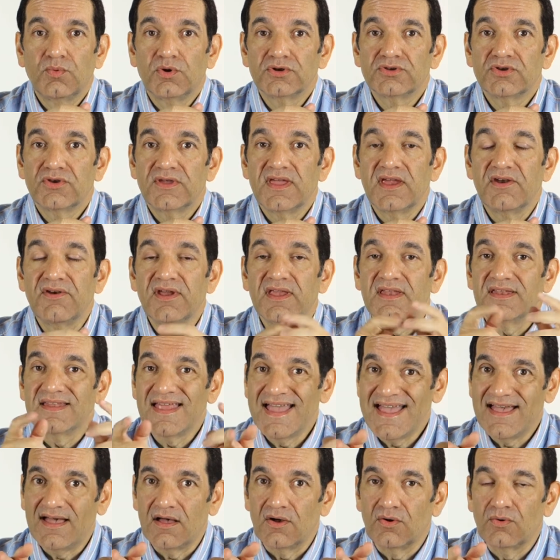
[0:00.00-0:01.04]
what you're hearing
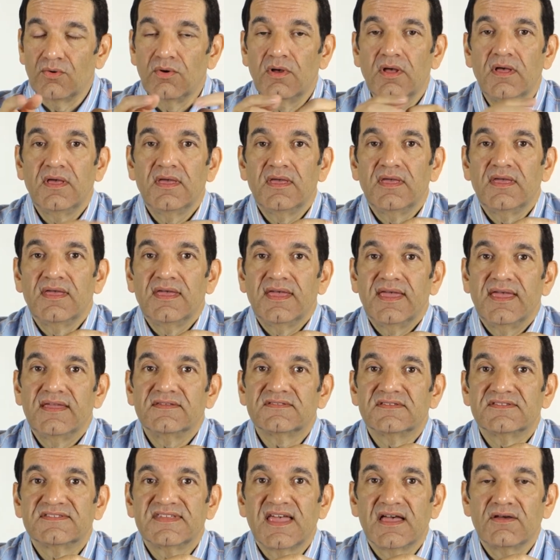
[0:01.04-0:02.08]
now
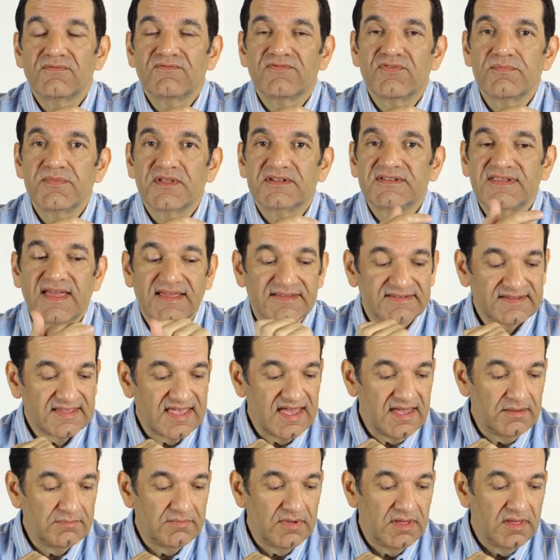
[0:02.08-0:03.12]
is the sound from the
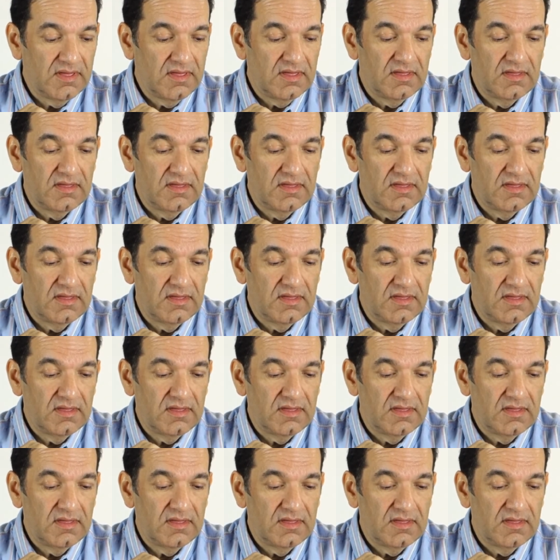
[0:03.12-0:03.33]
Tascam